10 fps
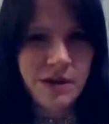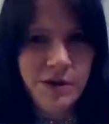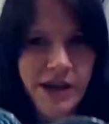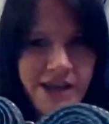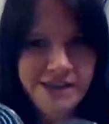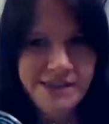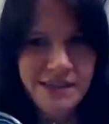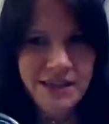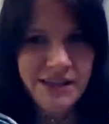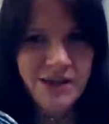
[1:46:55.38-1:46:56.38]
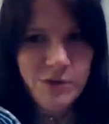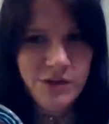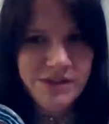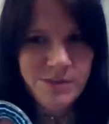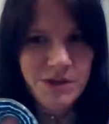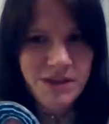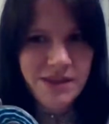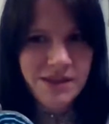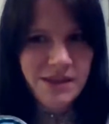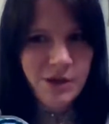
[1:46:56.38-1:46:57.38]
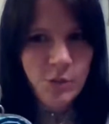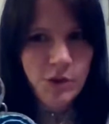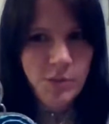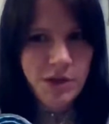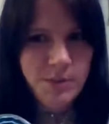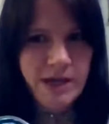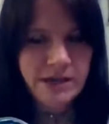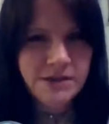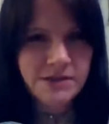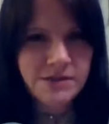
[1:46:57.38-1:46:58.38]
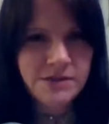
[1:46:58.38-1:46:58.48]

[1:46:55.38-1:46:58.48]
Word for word: Okay, see you later, Elizabeth. I hope you can make it back.